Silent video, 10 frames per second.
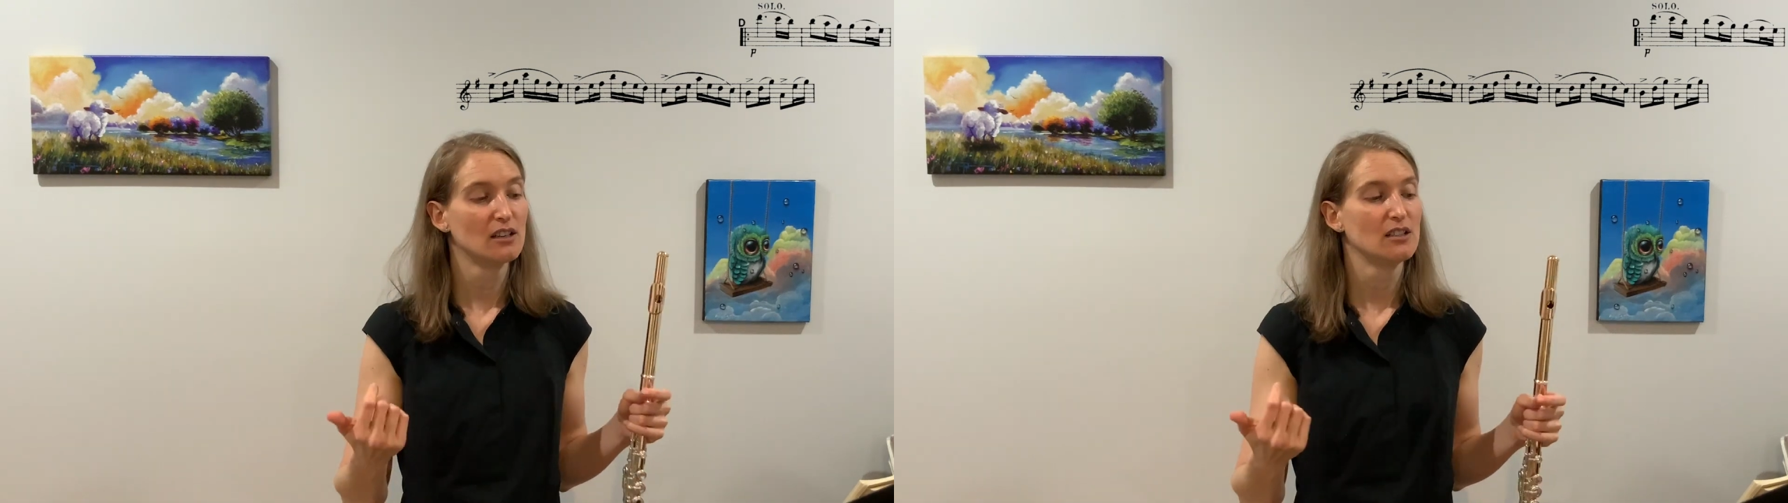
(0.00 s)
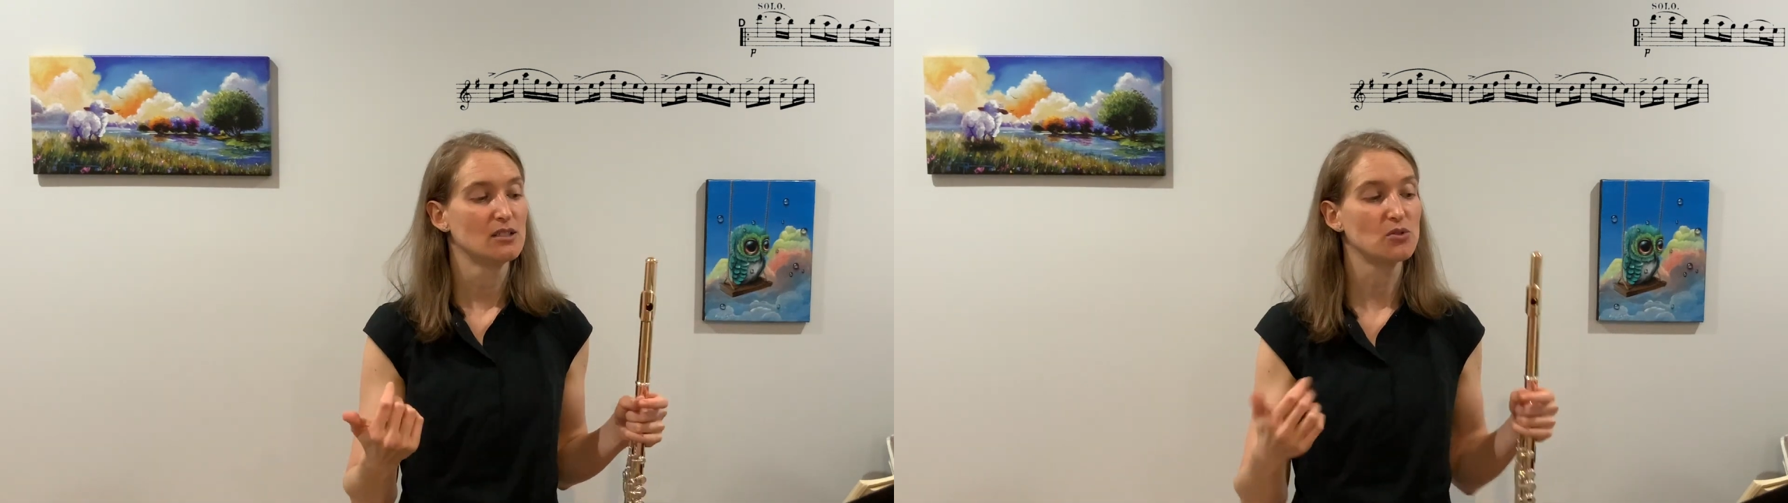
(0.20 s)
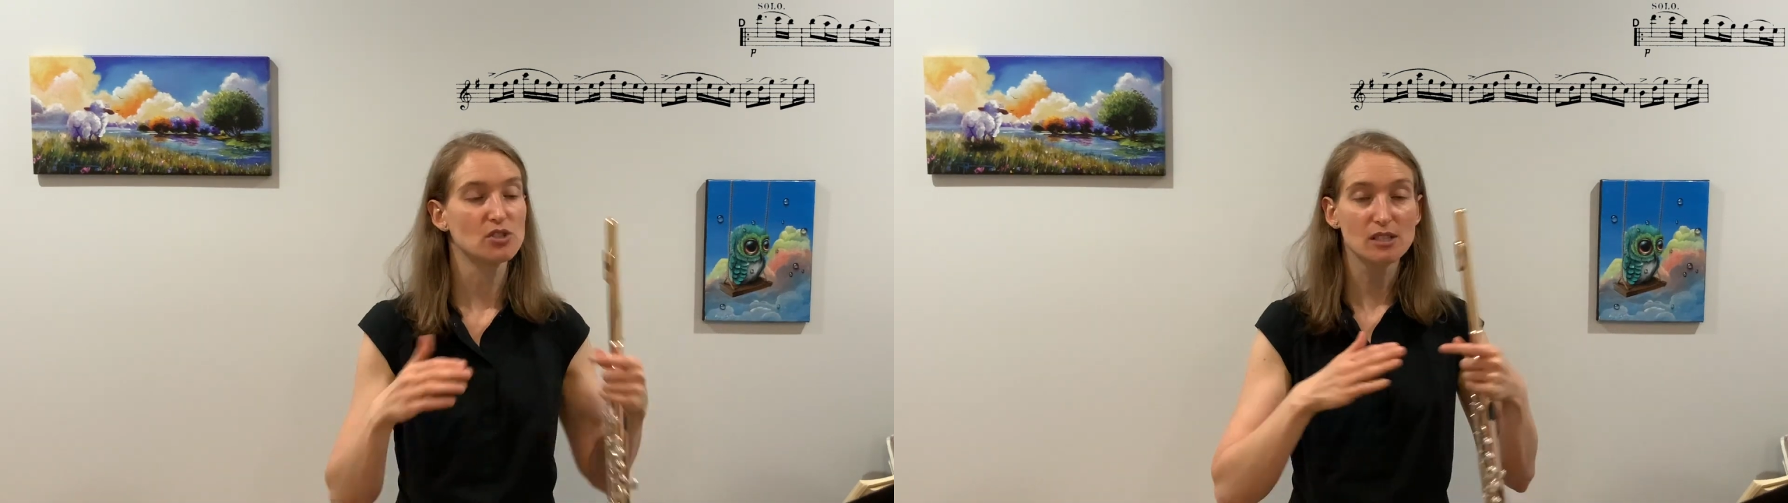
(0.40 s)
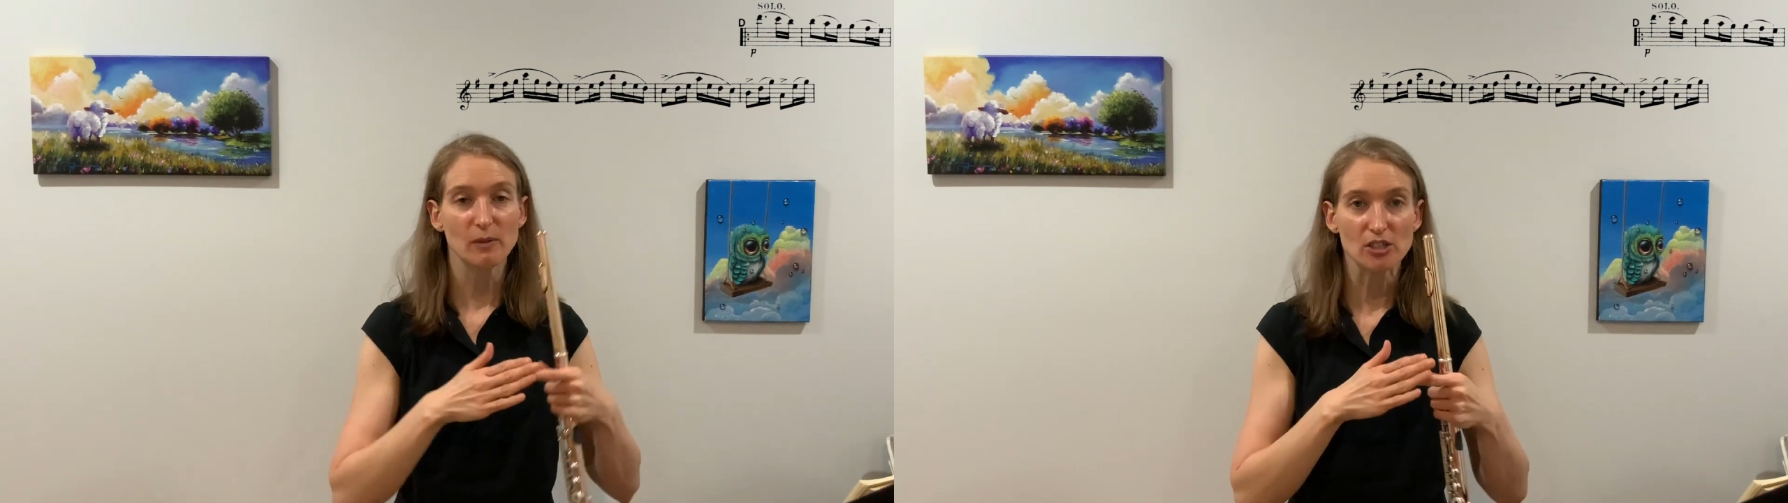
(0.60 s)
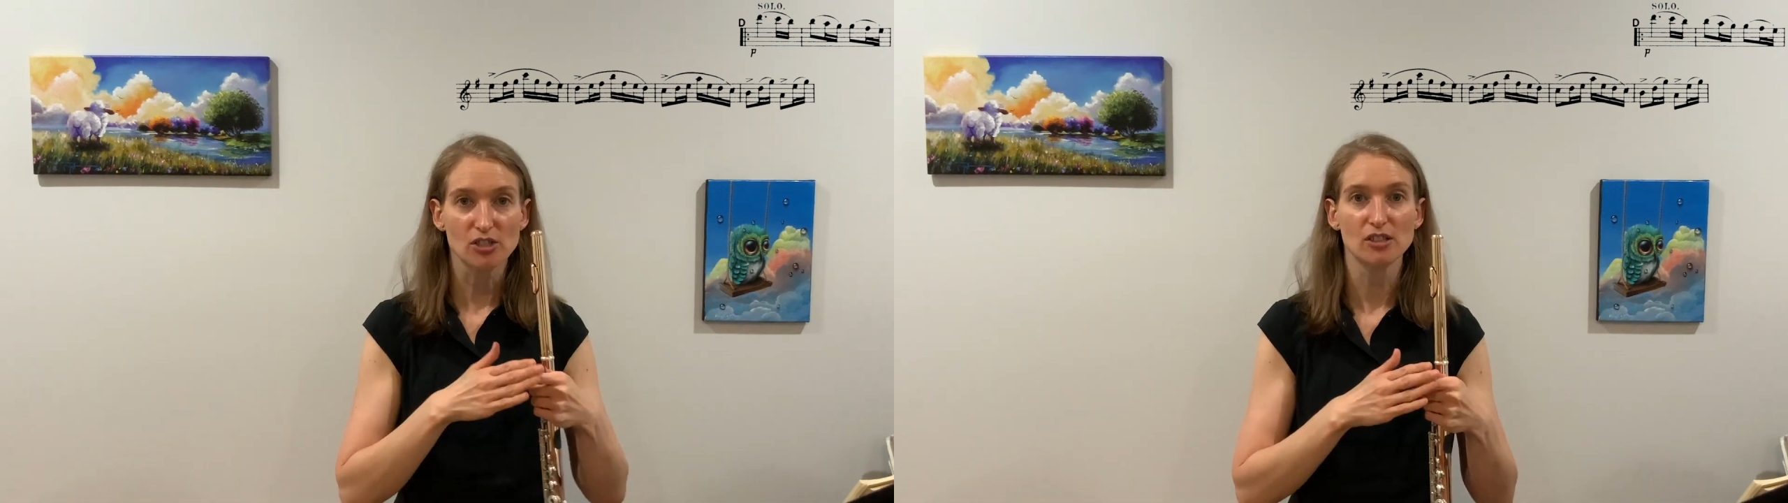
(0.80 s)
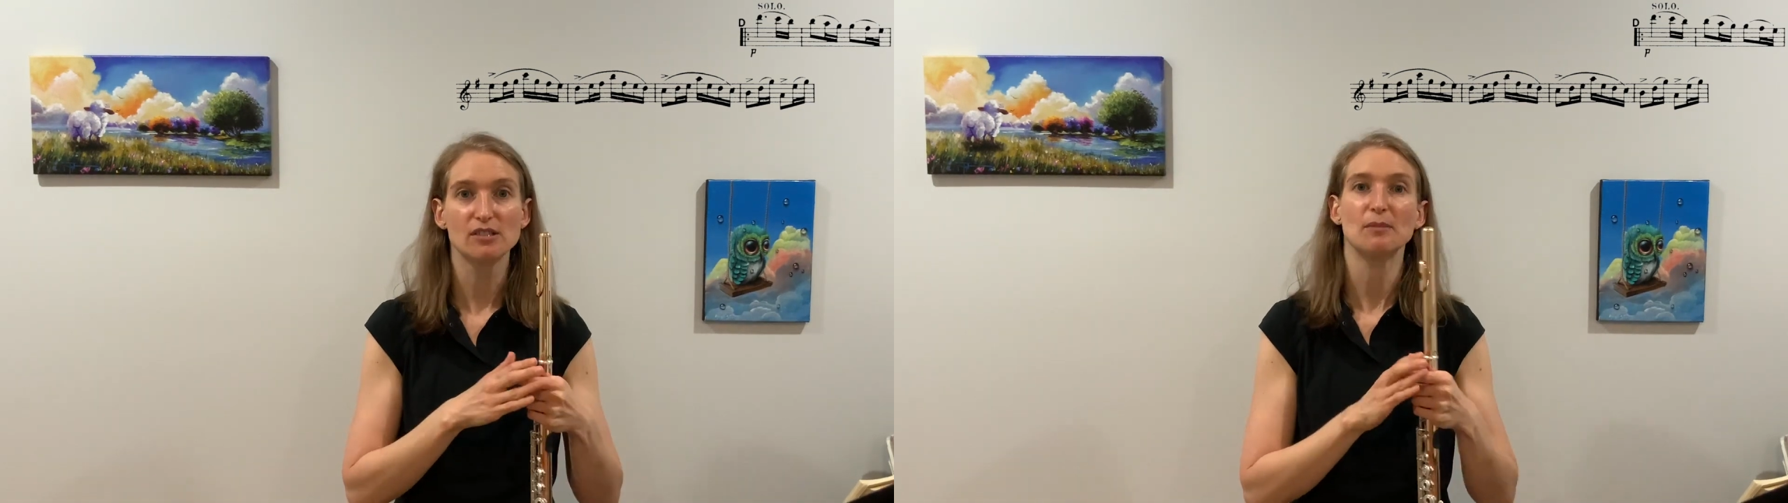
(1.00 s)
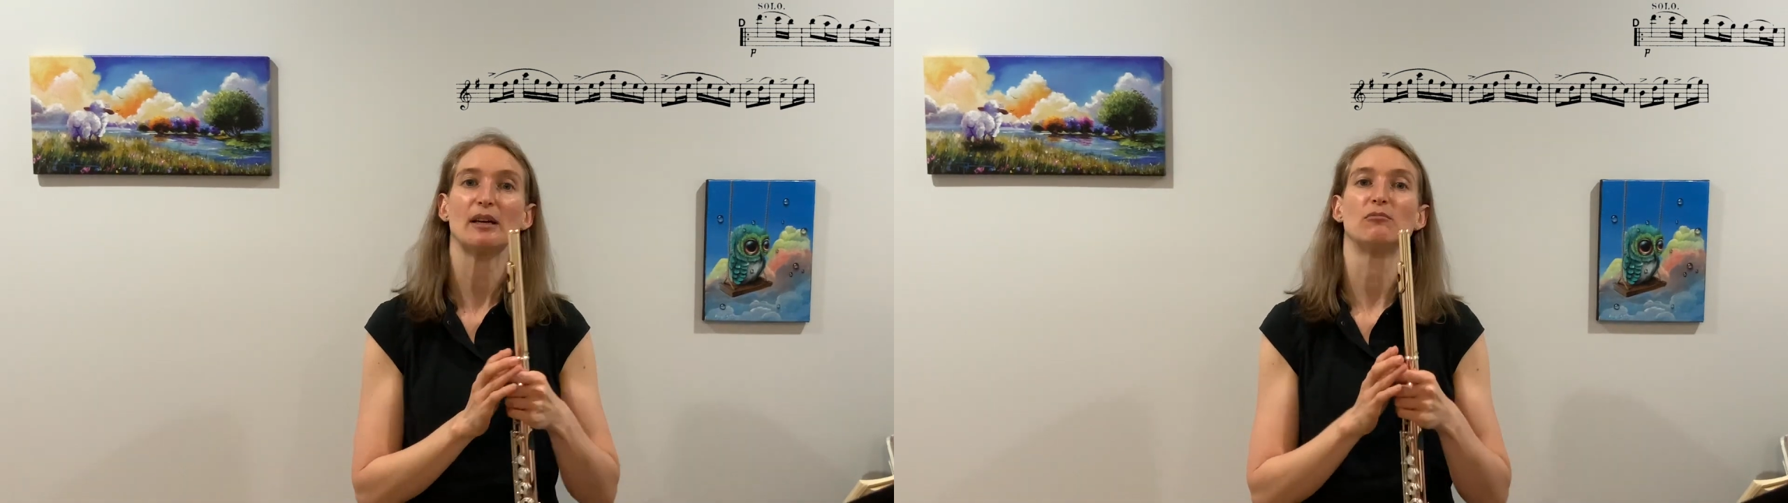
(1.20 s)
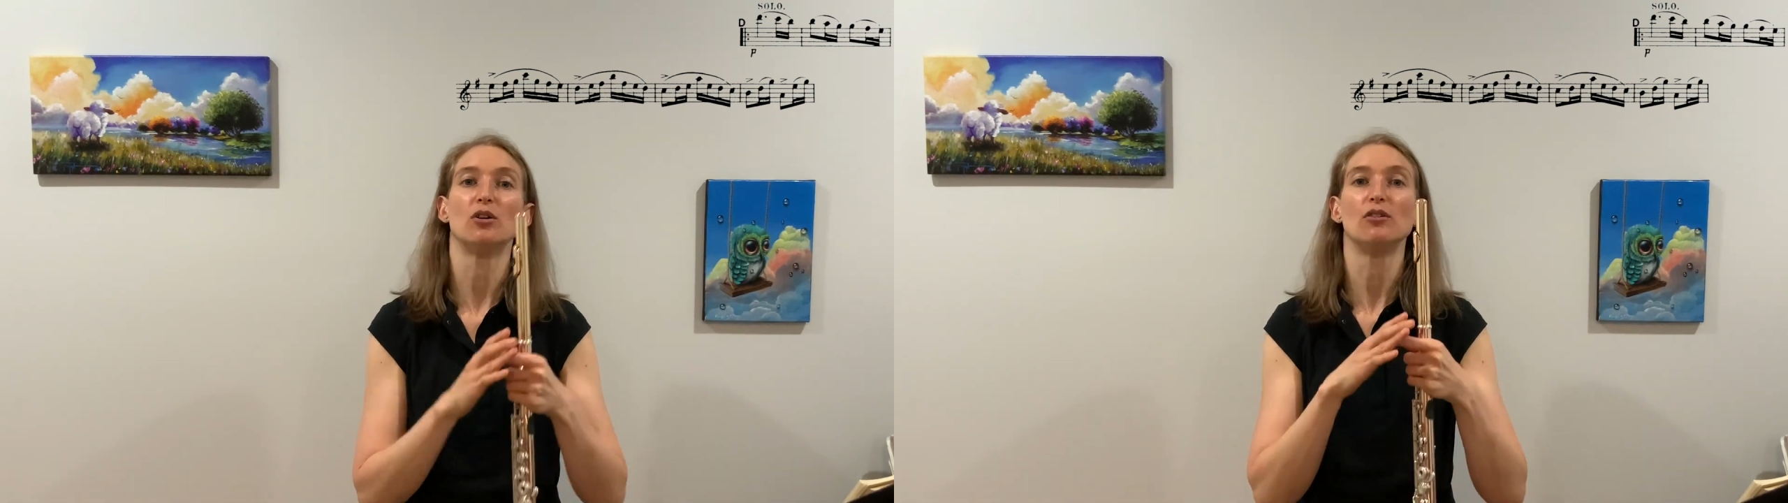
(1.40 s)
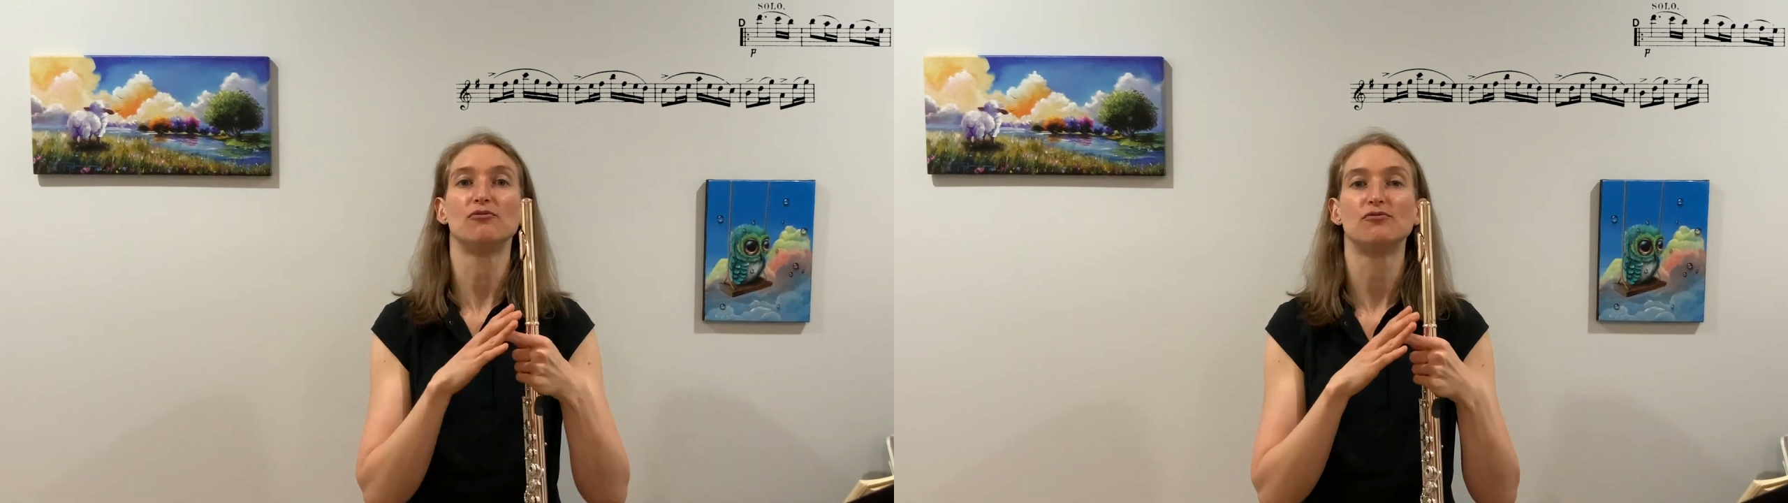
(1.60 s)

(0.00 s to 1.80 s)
So just make sure to make them a